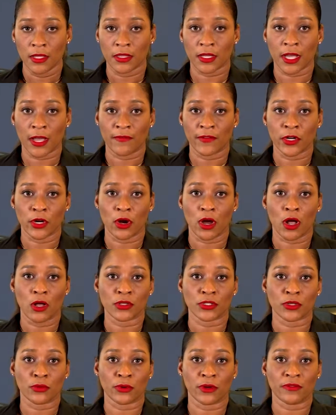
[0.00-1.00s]
the governor
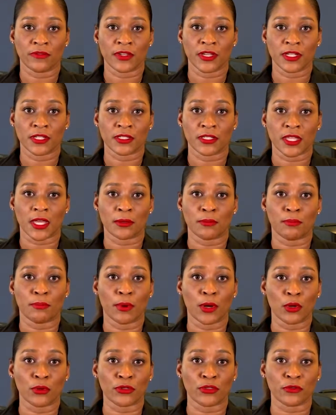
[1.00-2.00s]
also revealed that
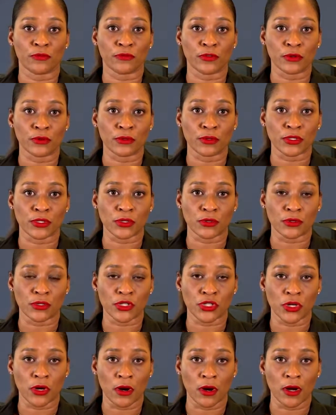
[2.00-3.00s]
both the fuel
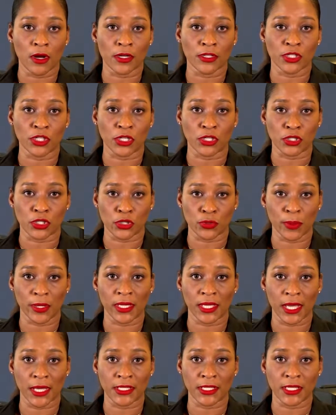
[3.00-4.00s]
surcharge and
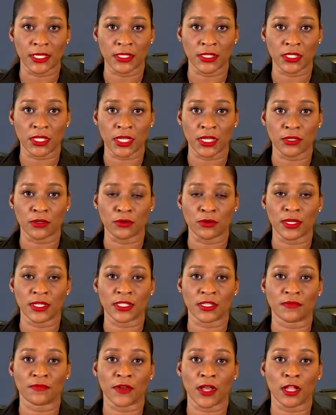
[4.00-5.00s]
2018's
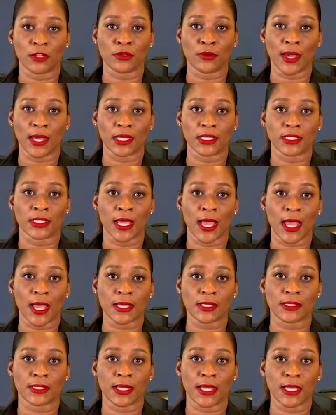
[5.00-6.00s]
increase in value-added
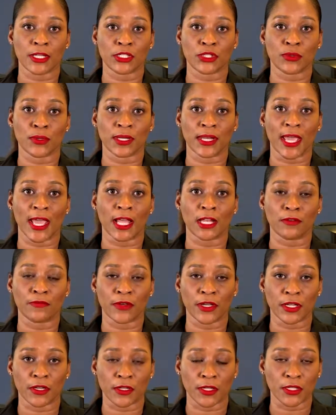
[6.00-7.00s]
tax led to an
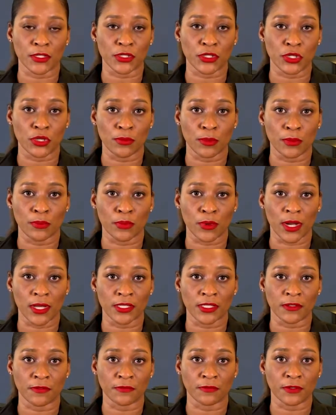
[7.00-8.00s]
elevated consumer
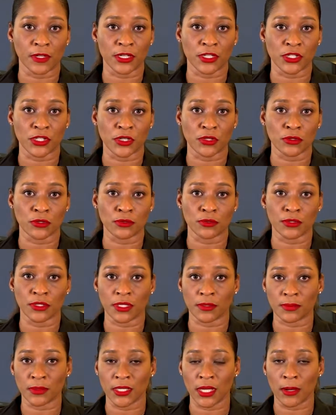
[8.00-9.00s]
price inflation through
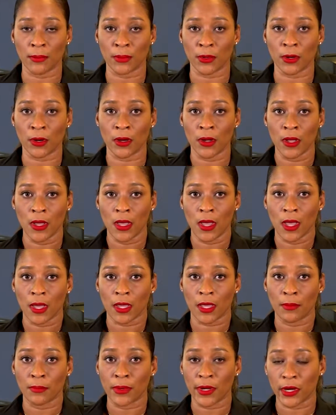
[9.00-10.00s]
September
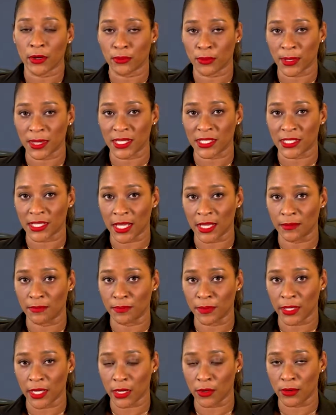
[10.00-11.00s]
compared with the same
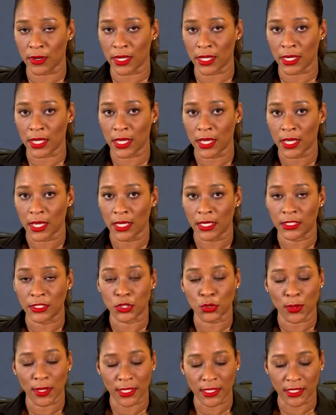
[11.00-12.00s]
period in
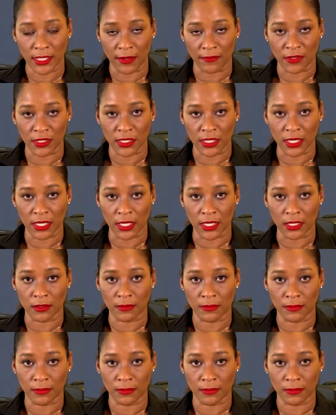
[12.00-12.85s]
2017.